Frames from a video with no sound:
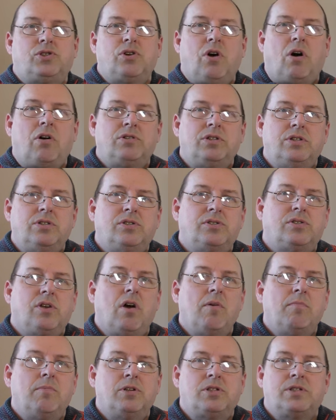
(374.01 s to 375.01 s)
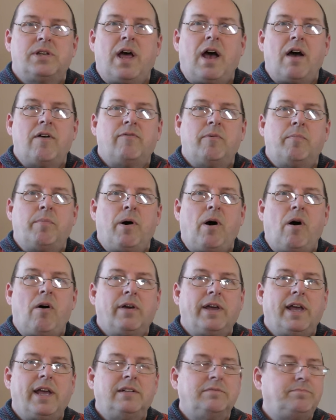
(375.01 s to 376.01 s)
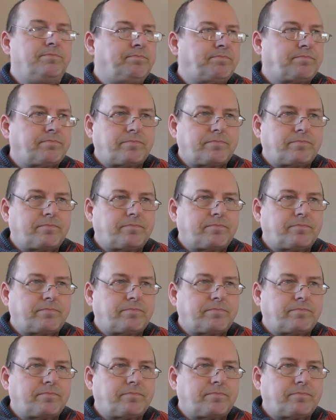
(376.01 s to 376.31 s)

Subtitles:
charging so much now for parking.